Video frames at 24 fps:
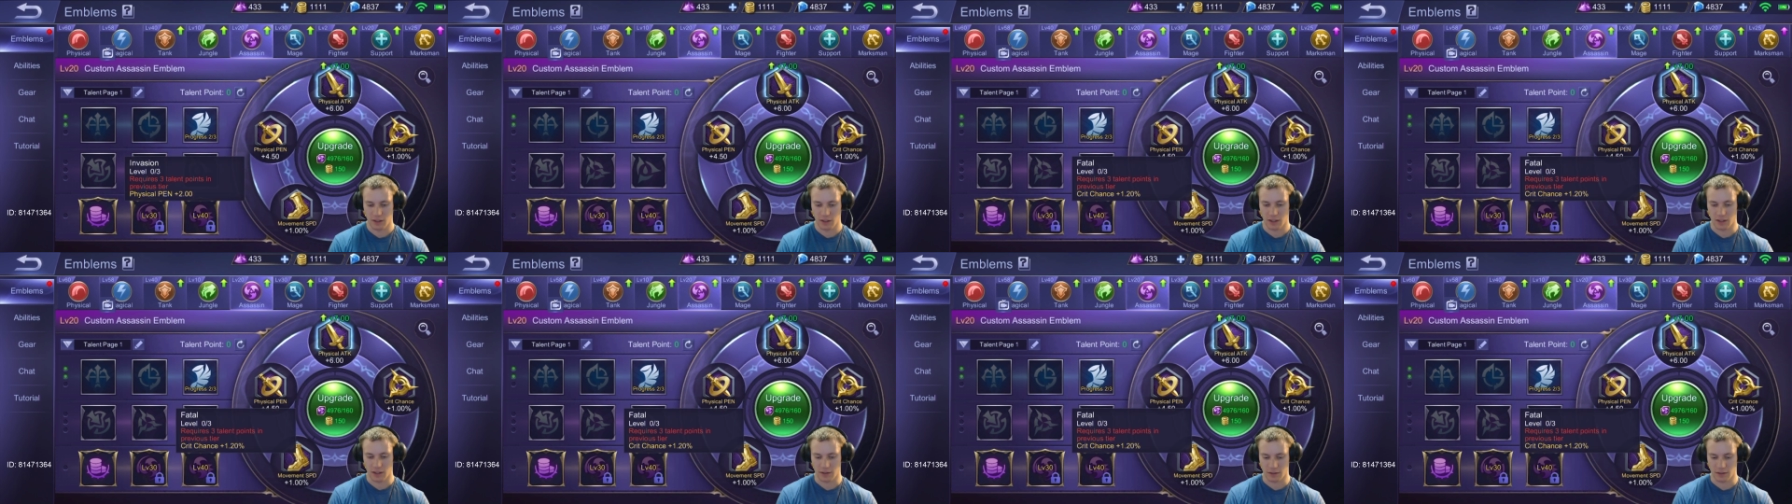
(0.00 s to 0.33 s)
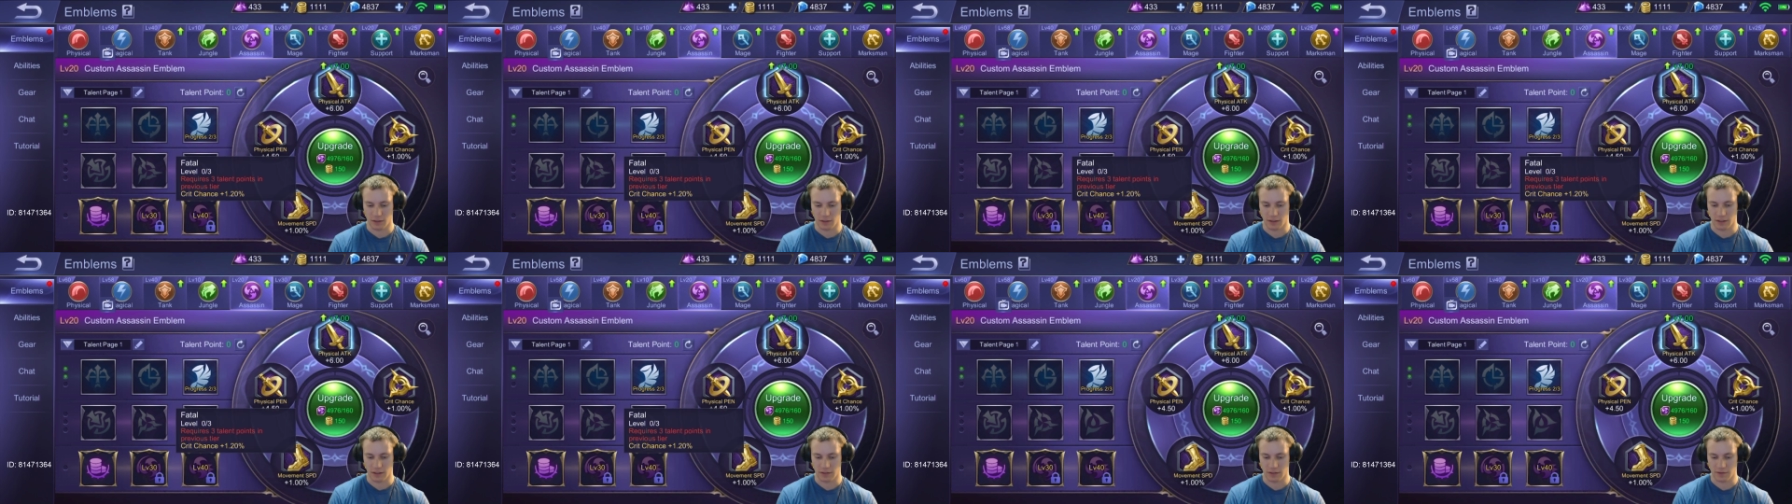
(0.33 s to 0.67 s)
and
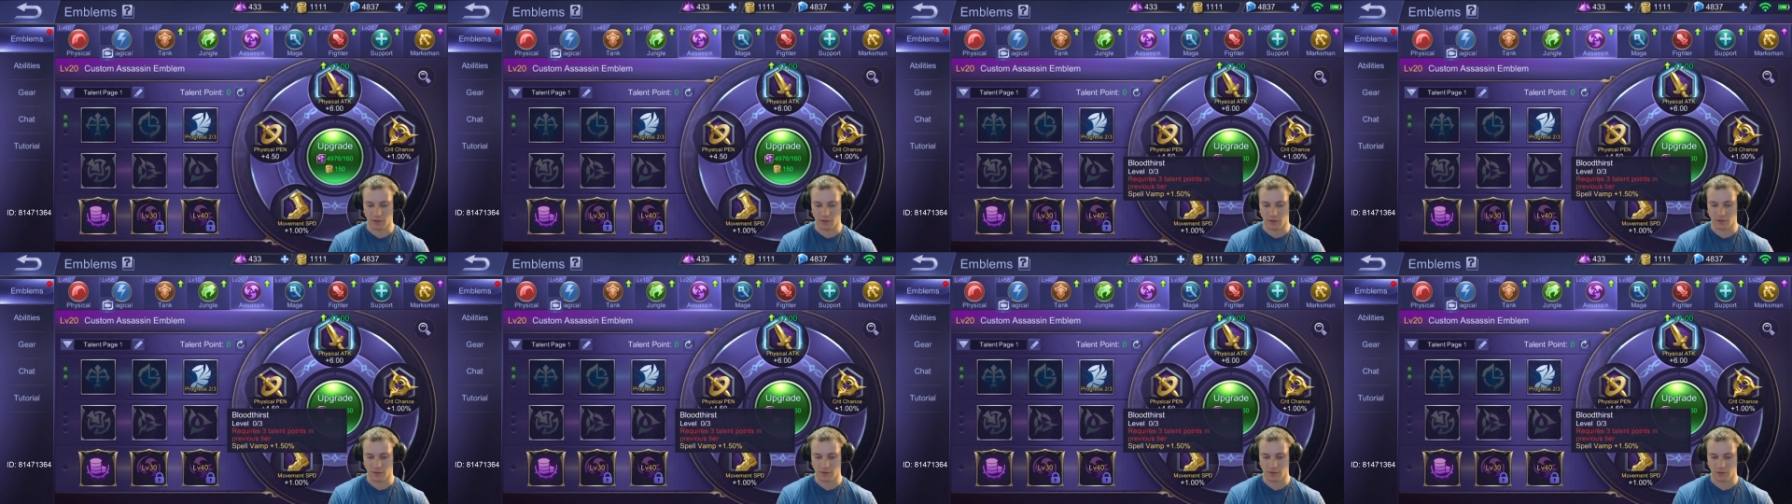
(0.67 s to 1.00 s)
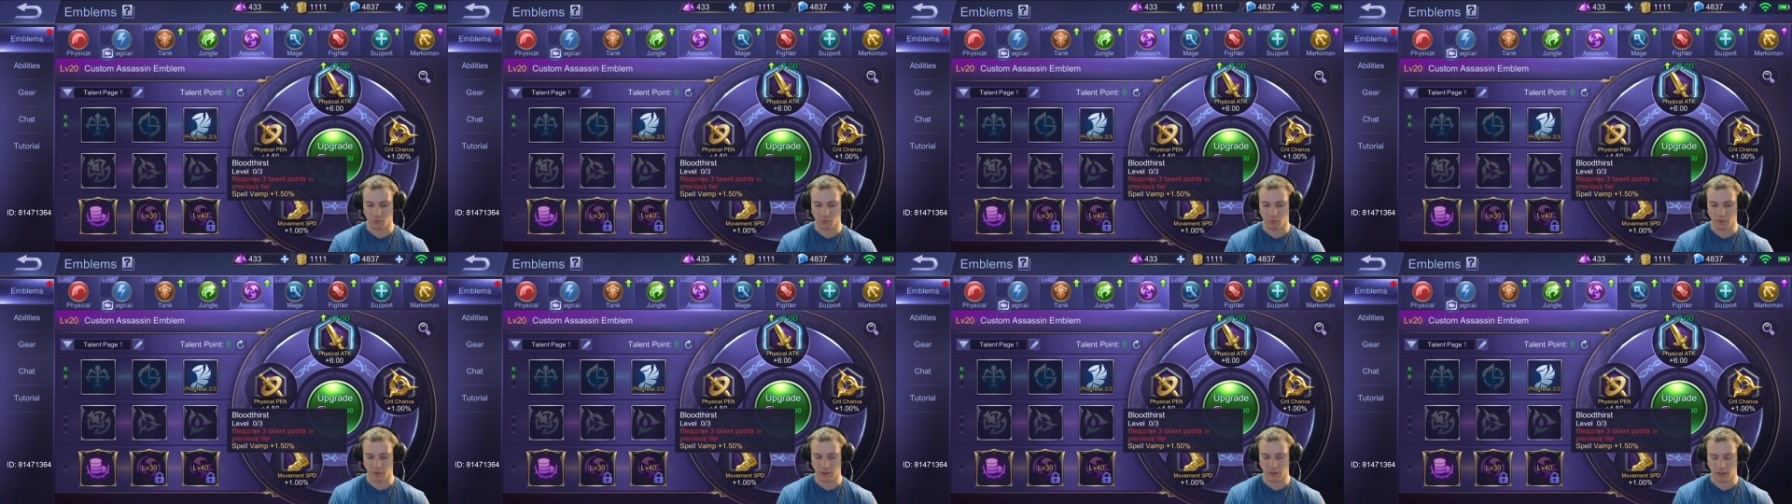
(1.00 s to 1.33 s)
then that's also
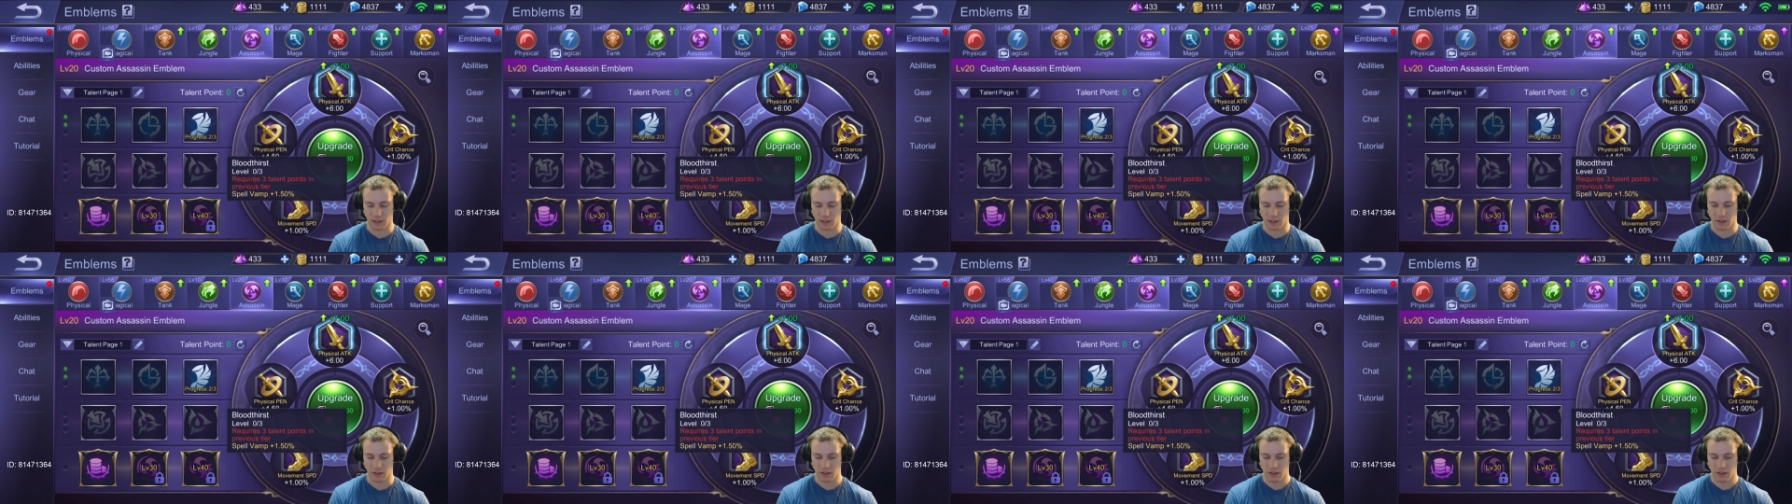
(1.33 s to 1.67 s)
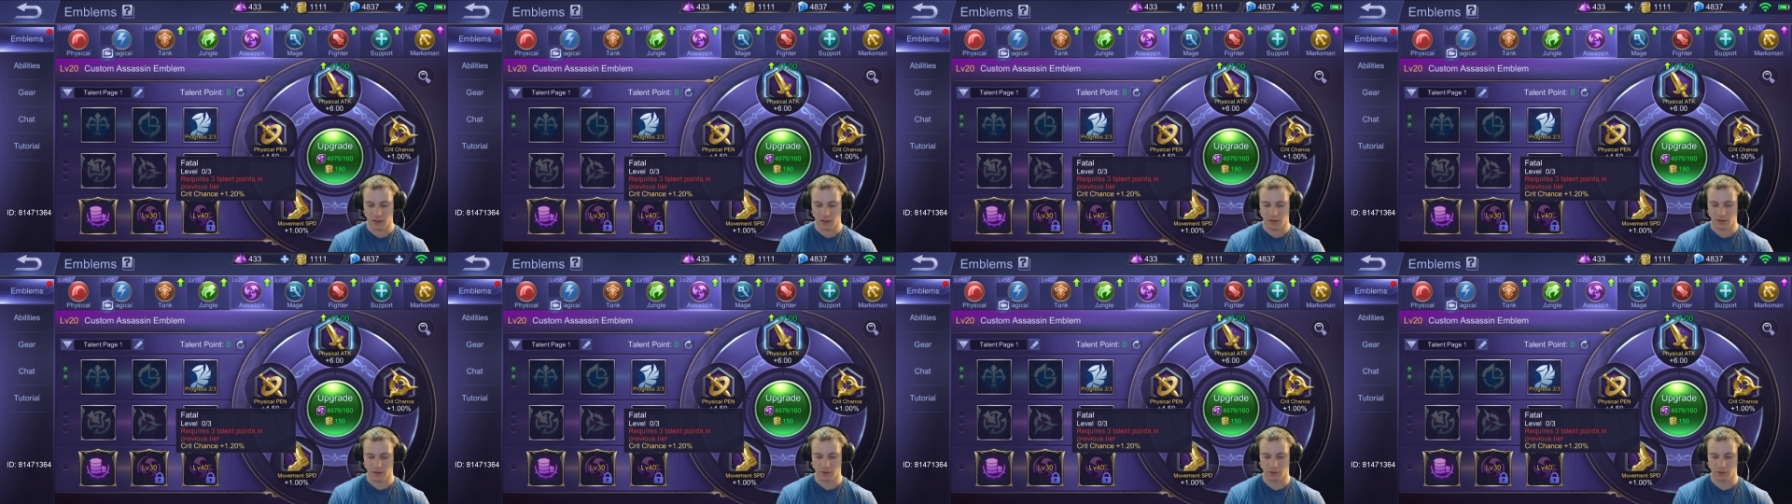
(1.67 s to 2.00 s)
picking
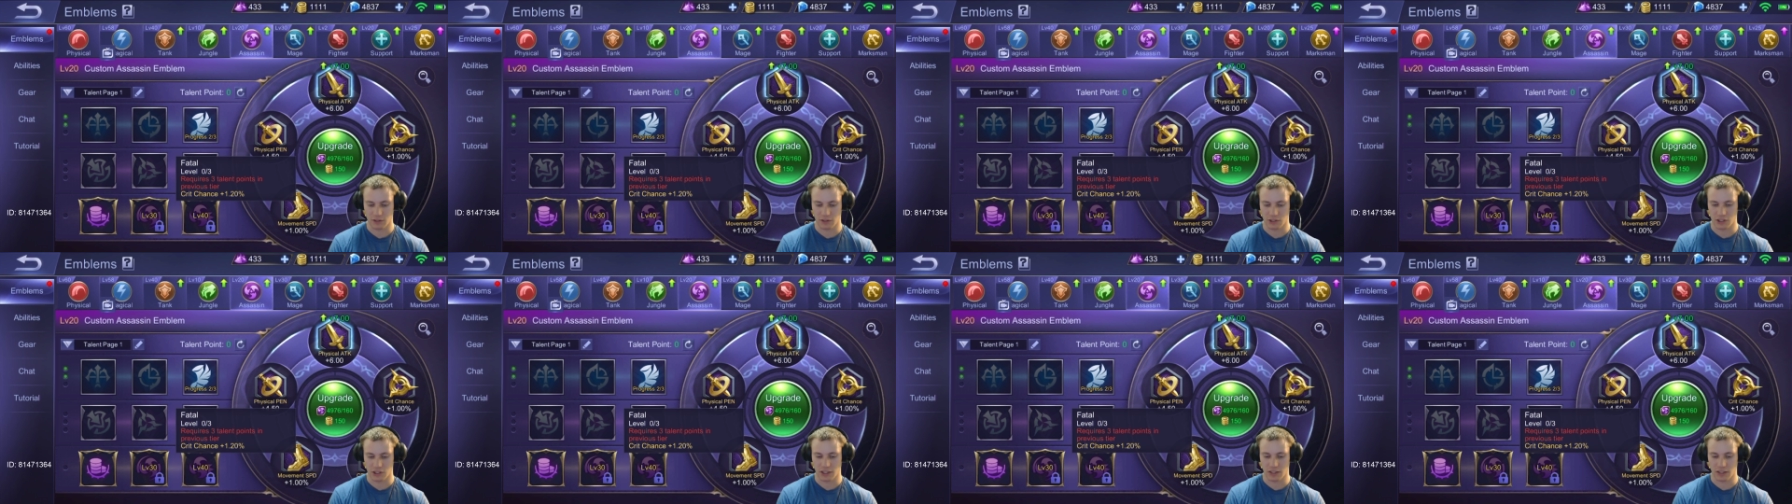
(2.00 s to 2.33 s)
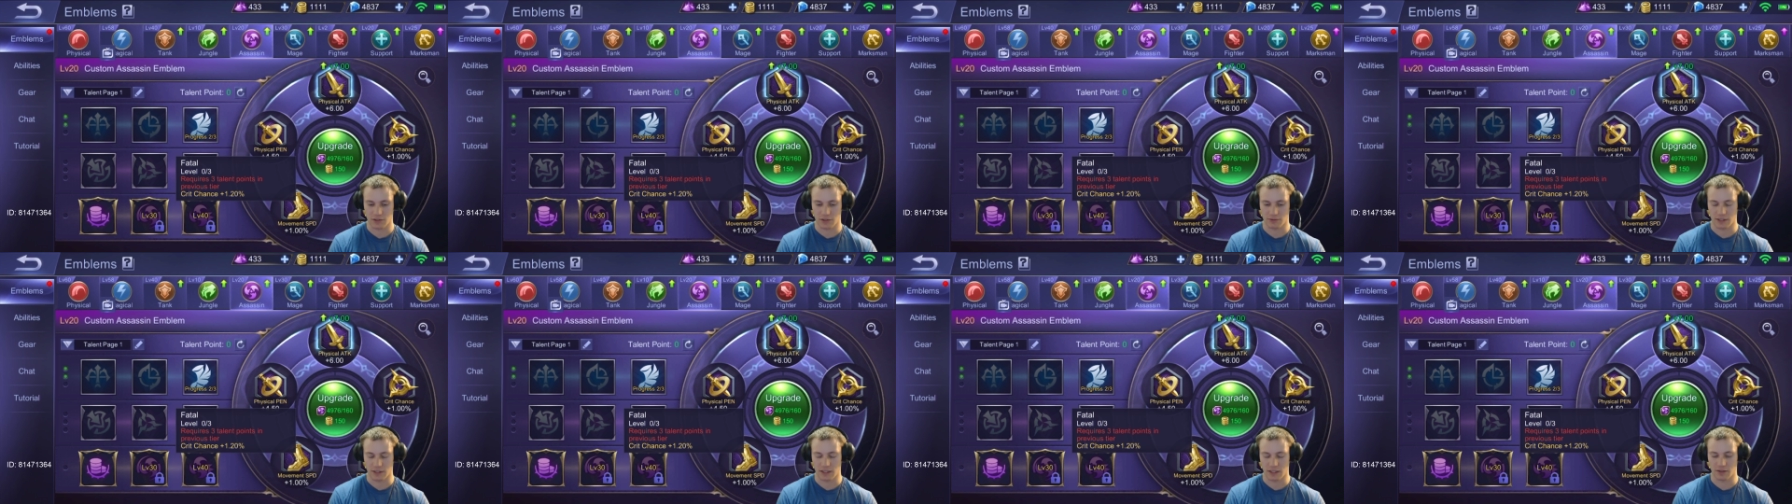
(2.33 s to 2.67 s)
the crit
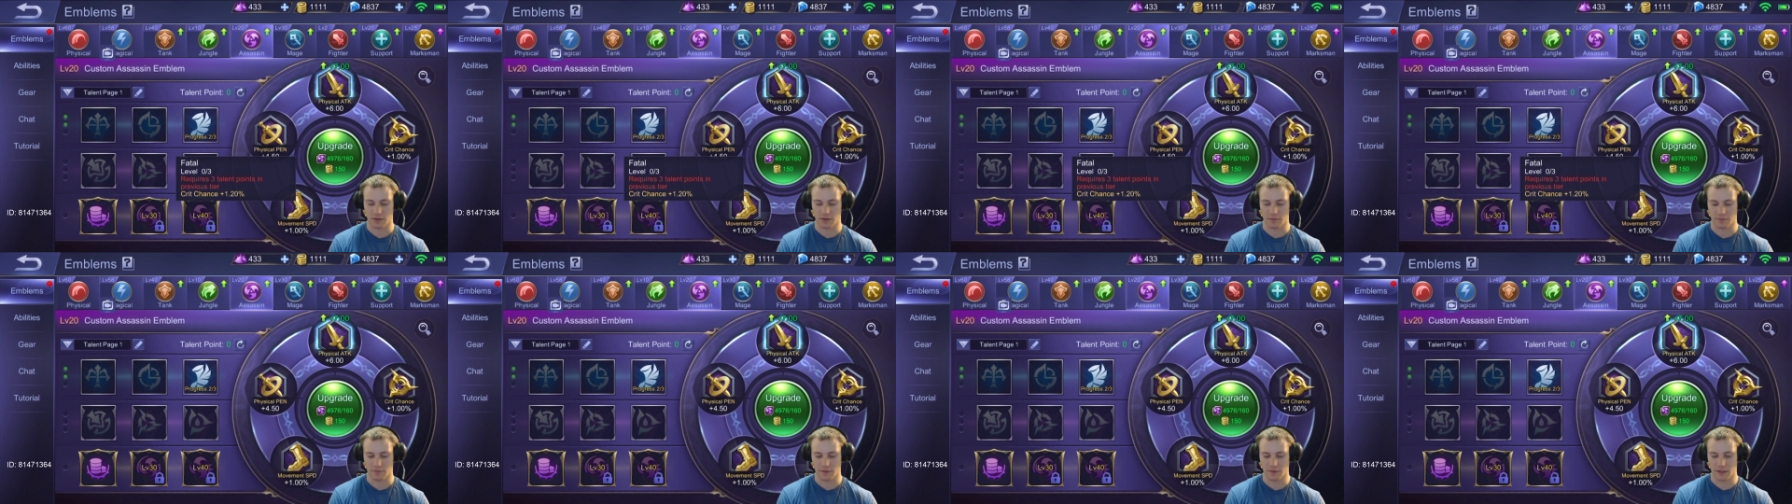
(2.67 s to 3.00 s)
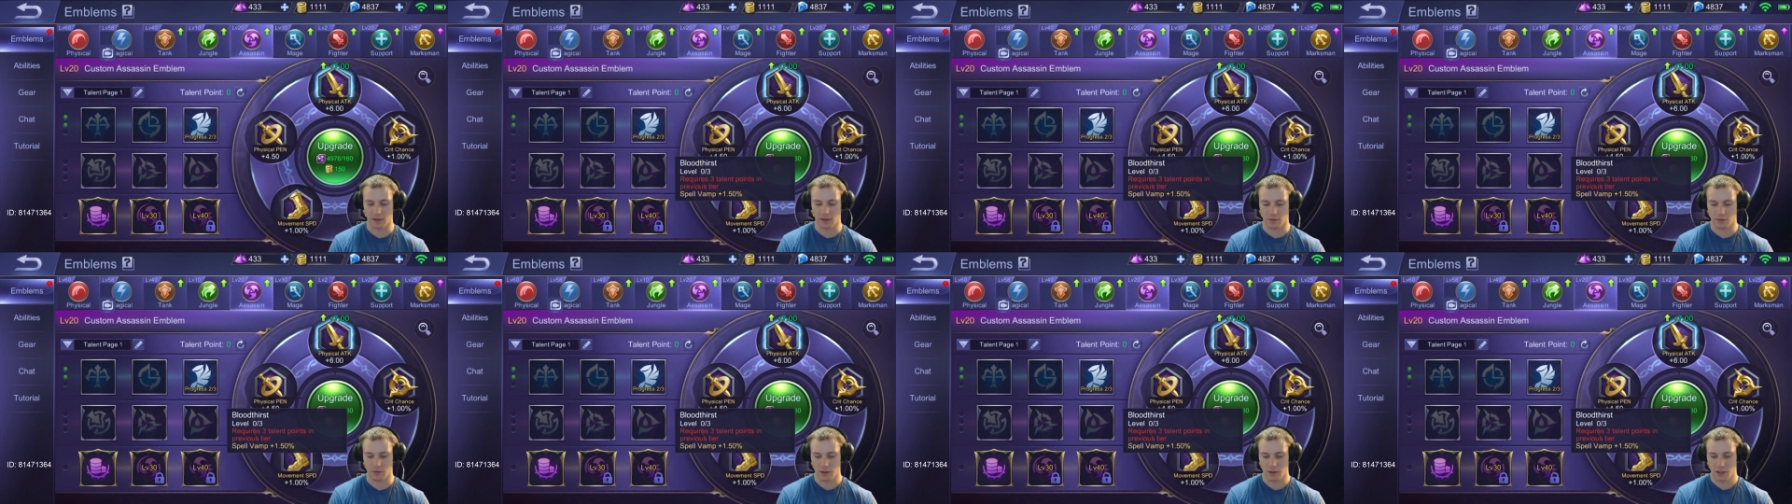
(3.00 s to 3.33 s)
chance right here, the
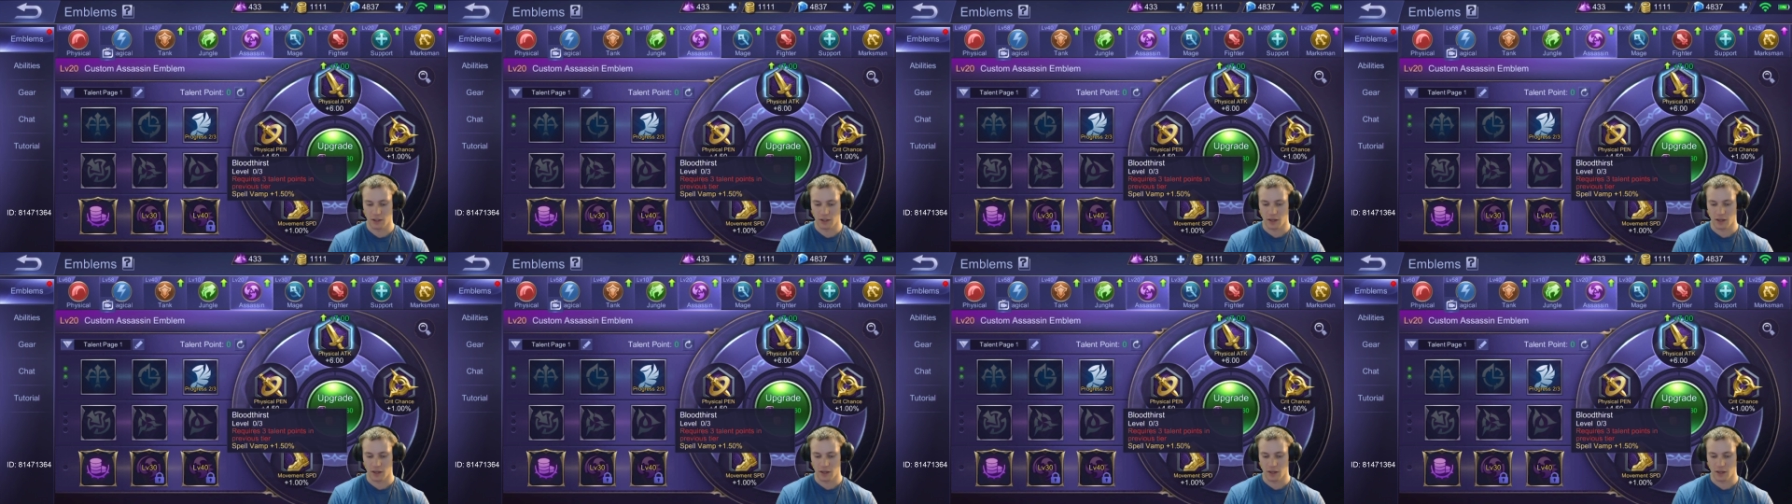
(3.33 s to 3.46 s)
Fatal.